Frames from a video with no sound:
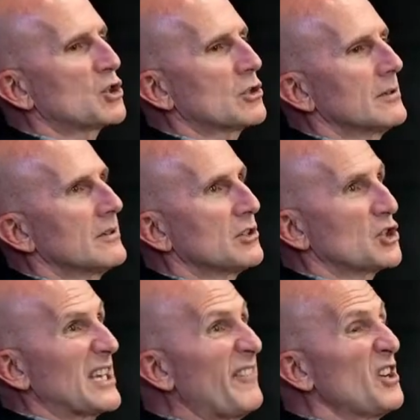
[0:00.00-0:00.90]

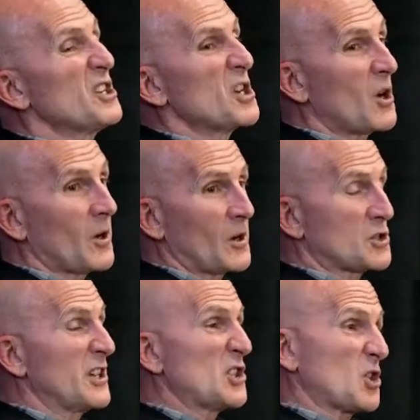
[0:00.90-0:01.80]
seven cars
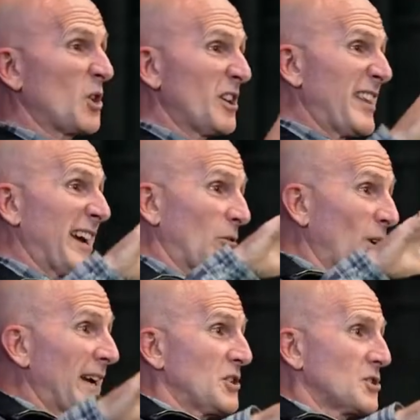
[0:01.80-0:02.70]
that started that
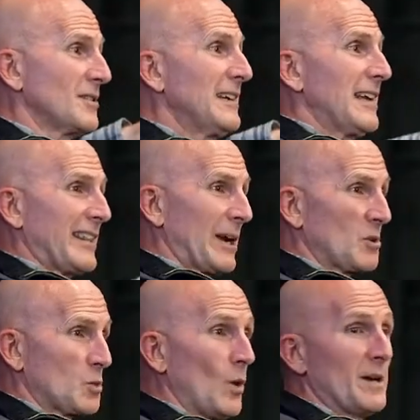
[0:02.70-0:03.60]
race, there was
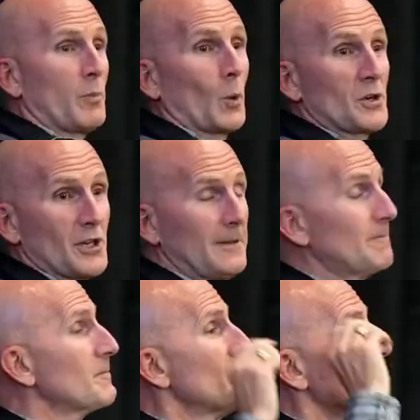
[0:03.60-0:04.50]
one Porsche.
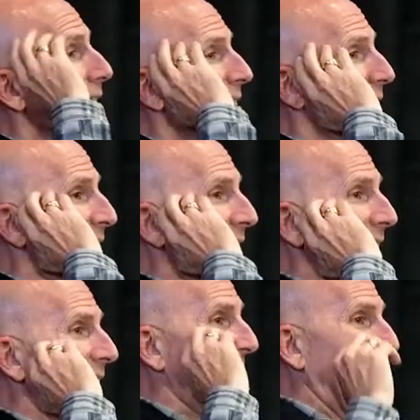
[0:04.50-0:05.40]
Uh,
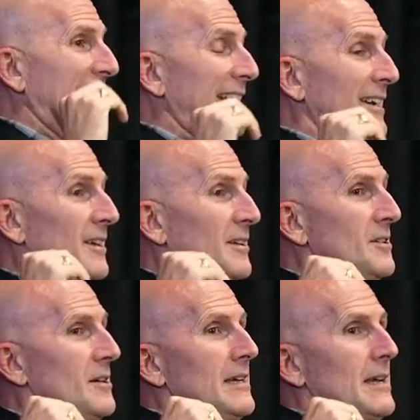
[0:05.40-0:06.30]
and
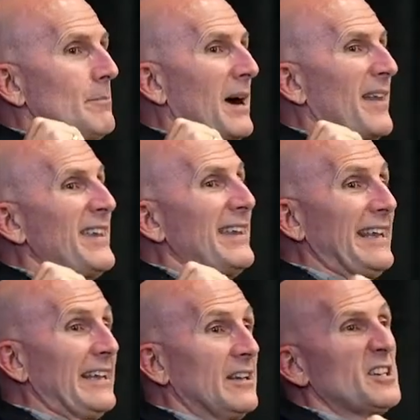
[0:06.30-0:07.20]
by the
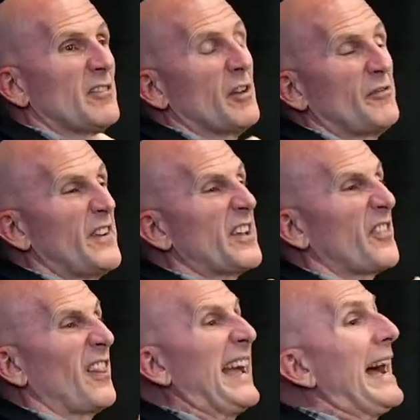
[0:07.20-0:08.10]
end of the fifth
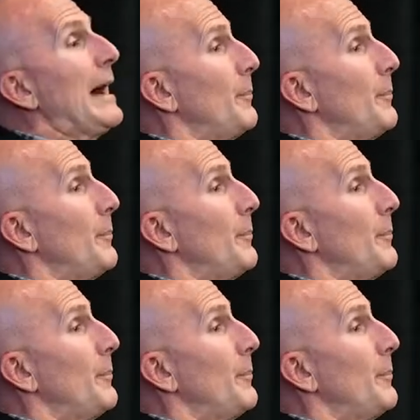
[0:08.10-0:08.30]
lap,